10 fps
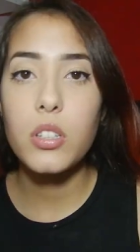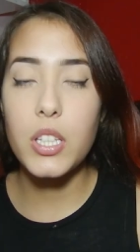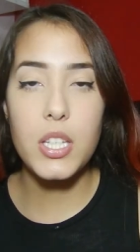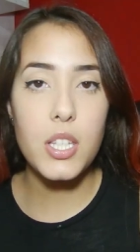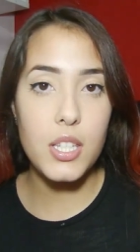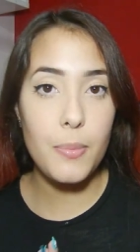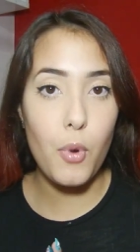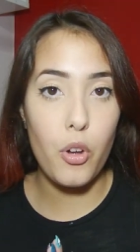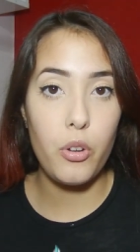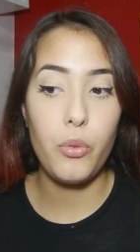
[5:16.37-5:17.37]
This is the
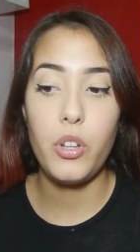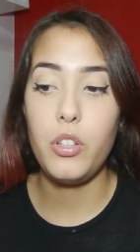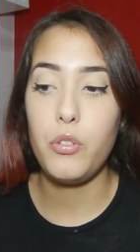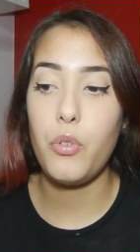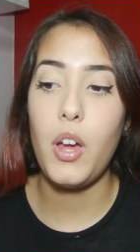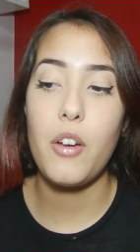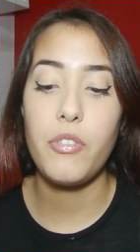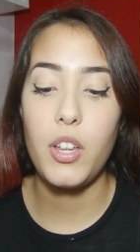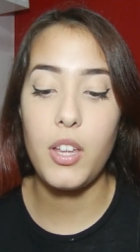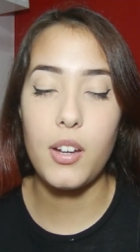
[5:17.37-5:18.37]
model and you have
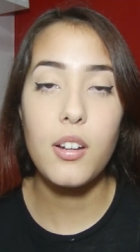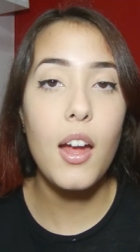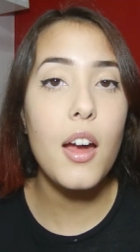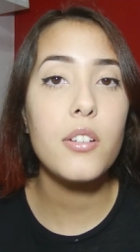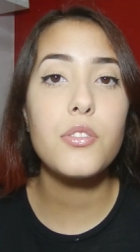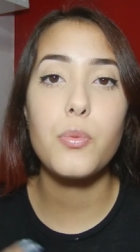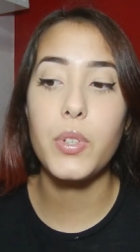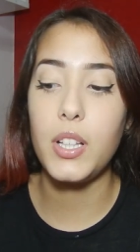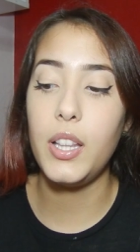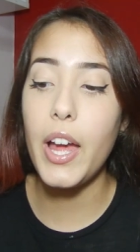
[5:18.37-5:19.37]
an account
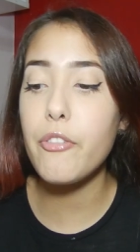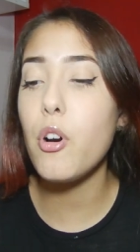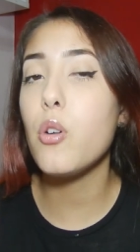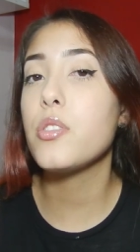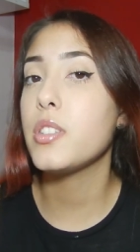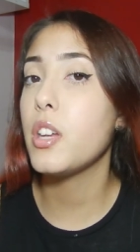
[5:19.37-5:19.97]
with levels and